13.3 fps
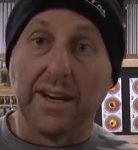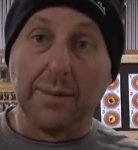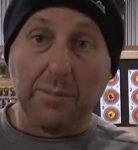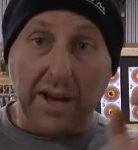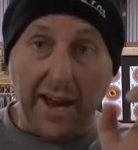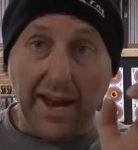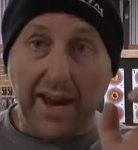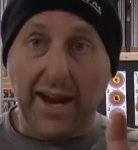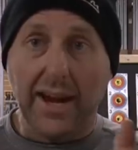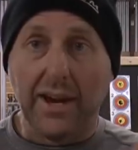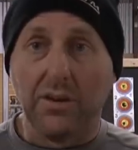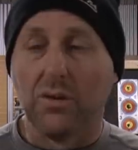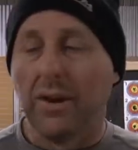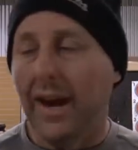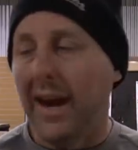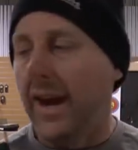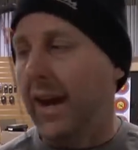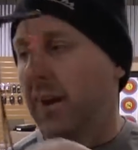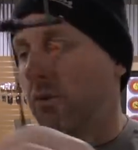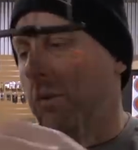getting my
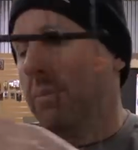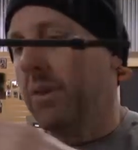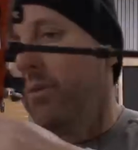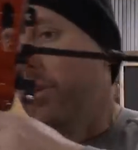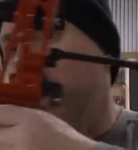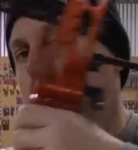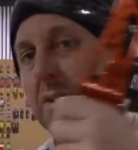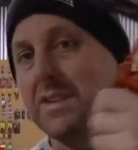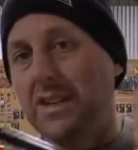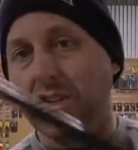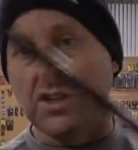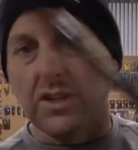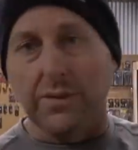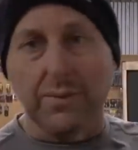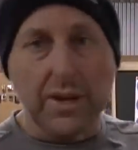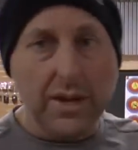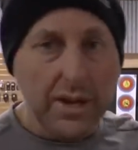hand grip in the right position.